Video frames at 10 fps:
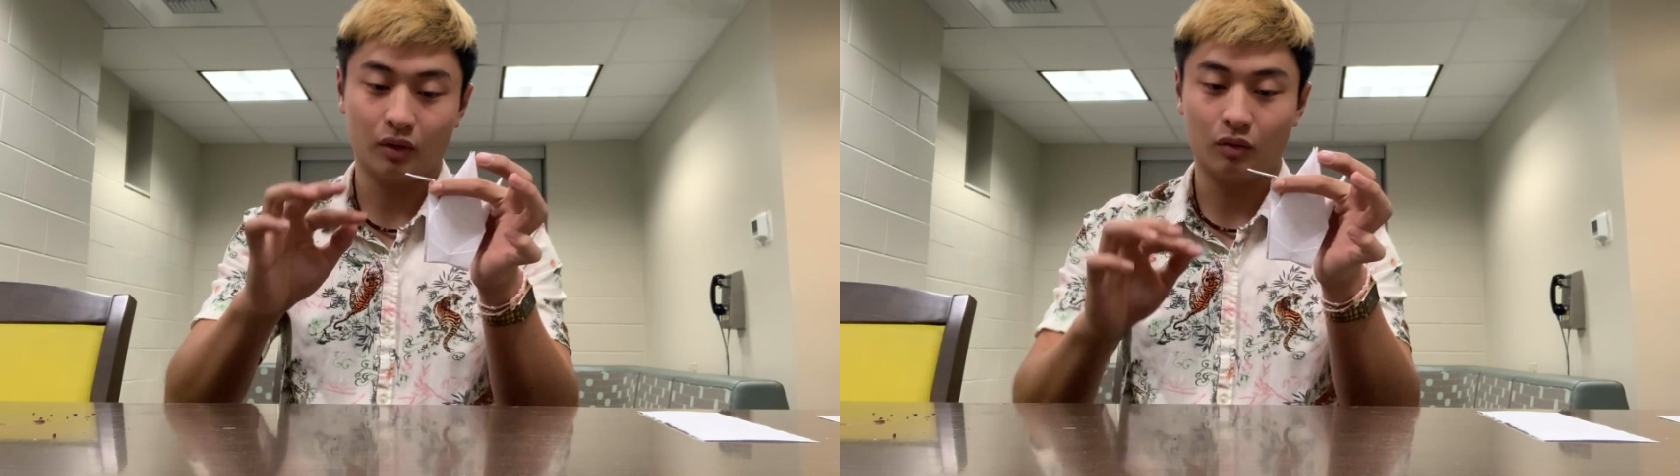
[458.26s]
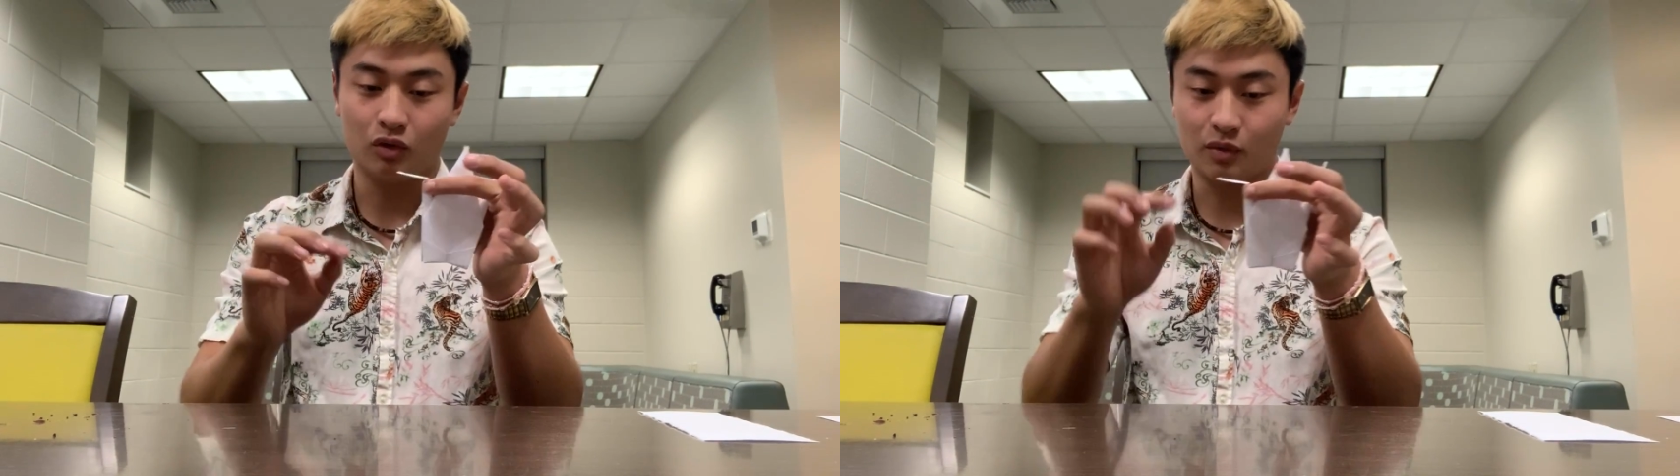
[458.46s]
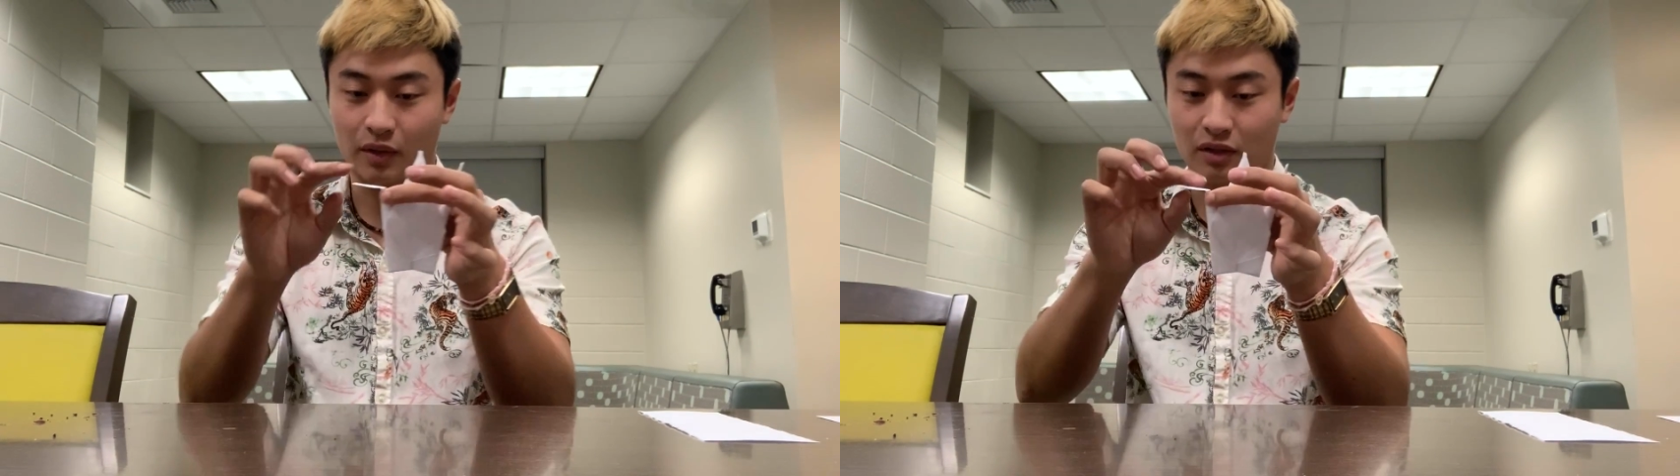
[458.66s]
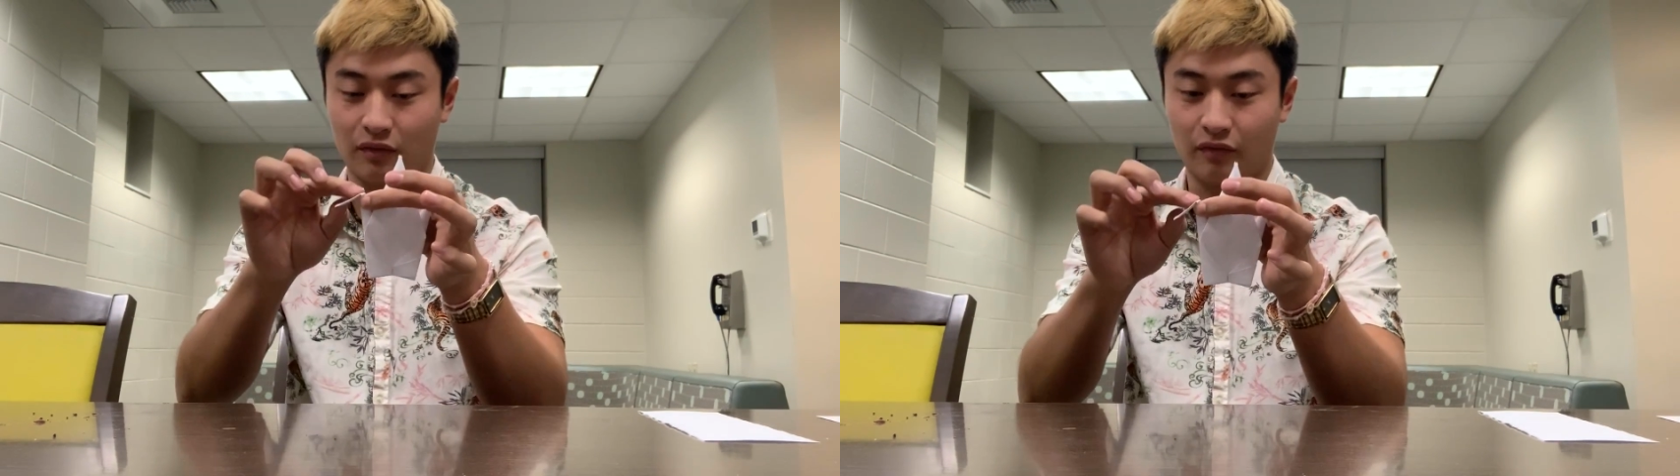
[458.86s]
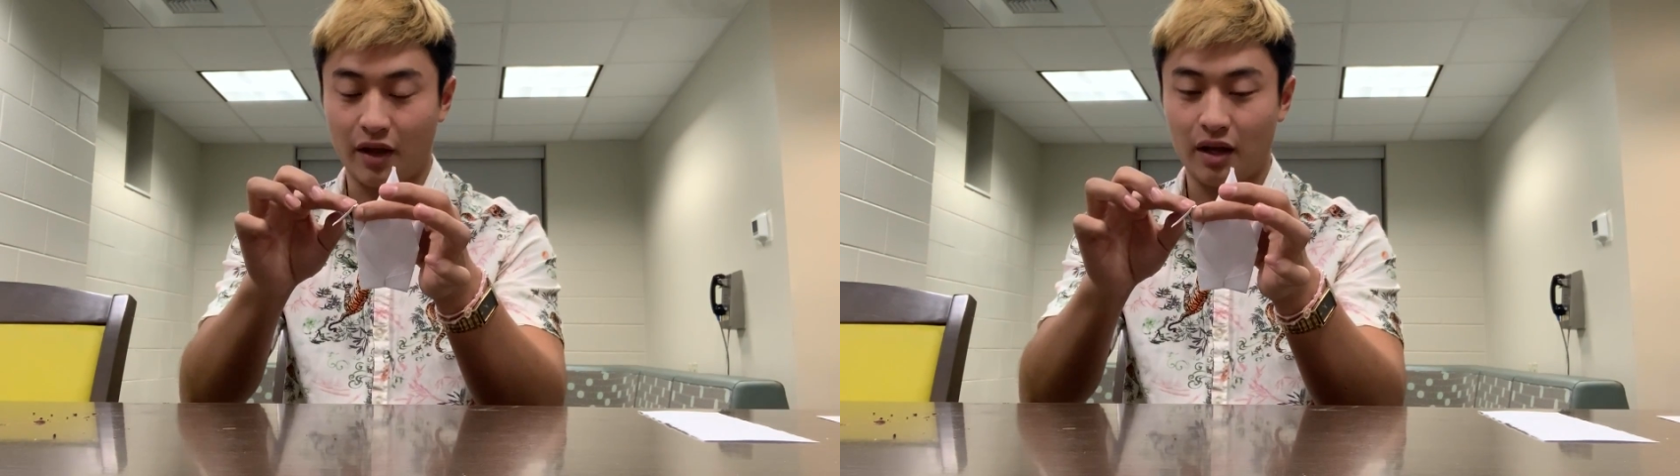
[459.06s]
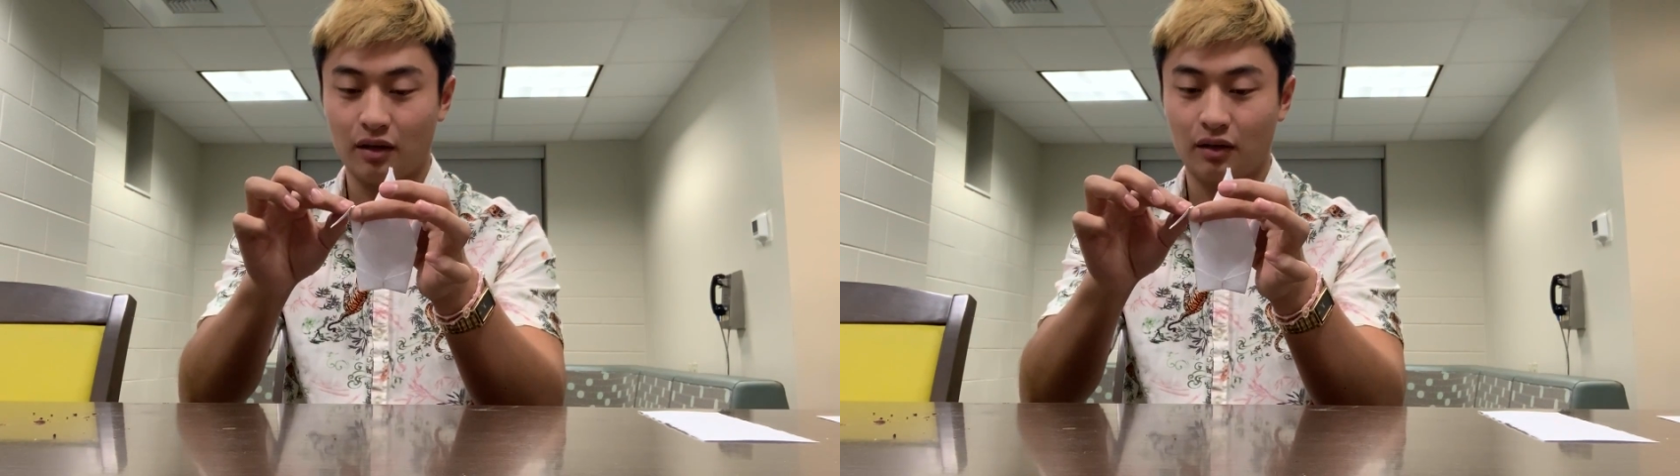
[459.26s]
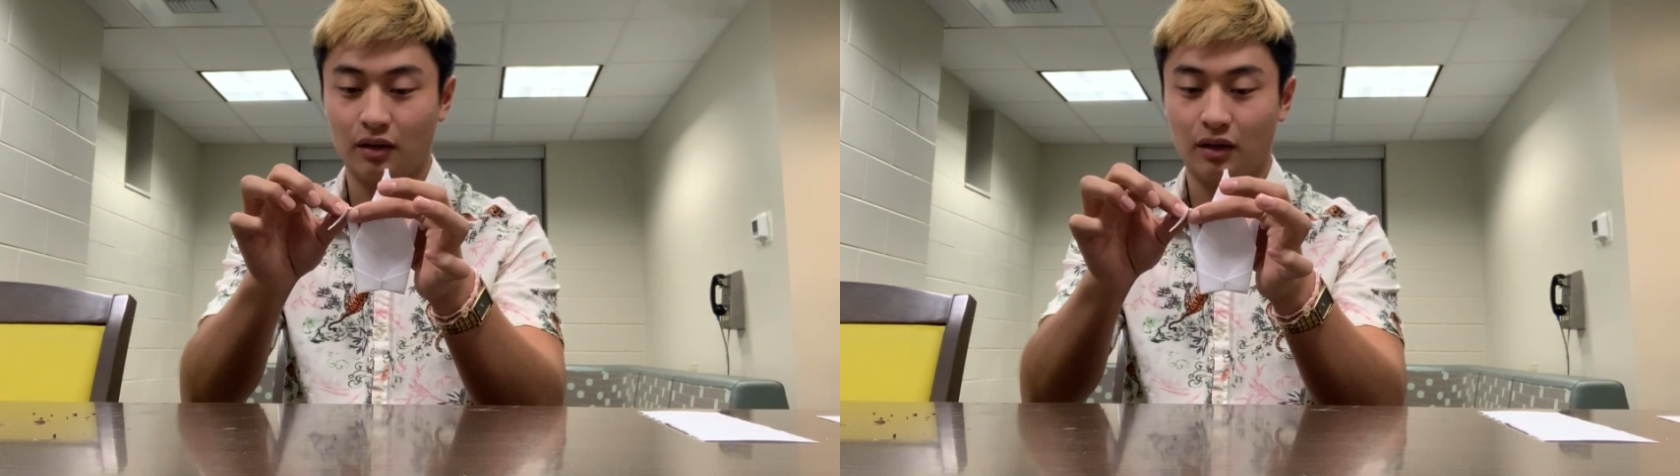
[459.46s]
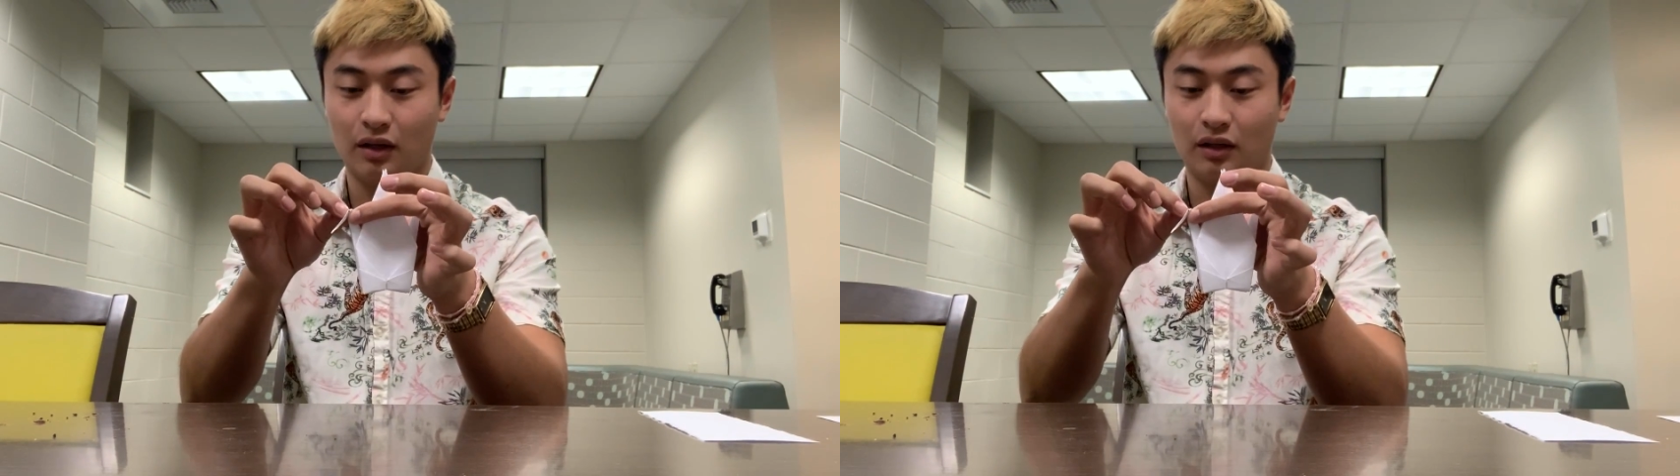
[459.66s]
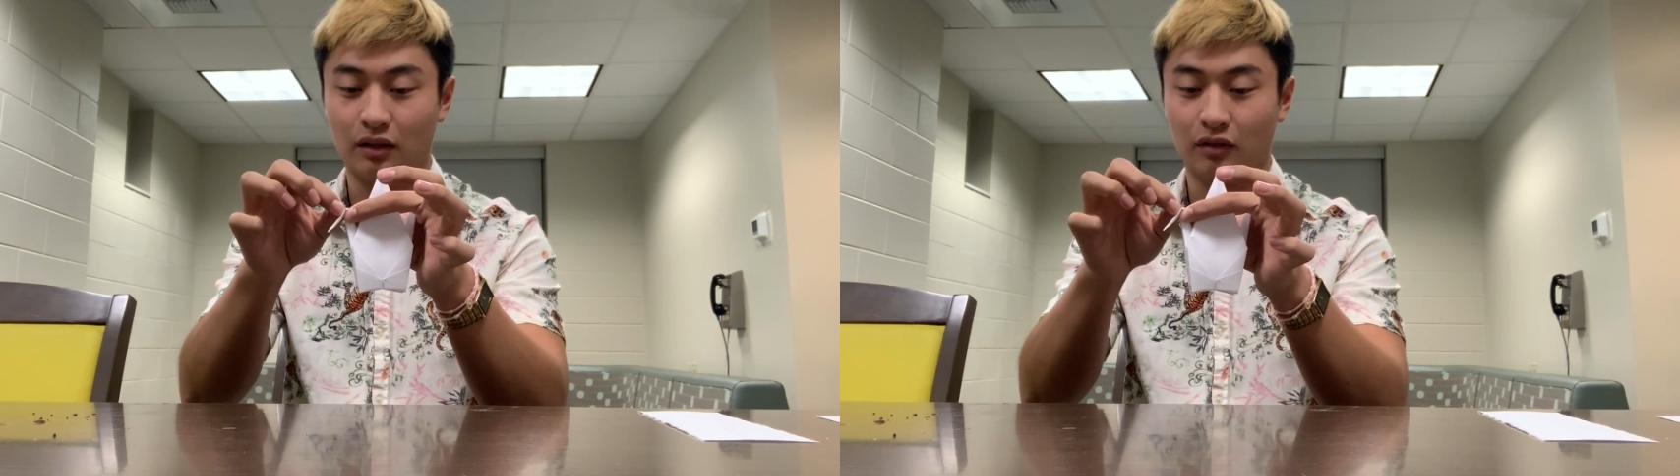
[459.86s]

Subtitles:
which makes it flat, then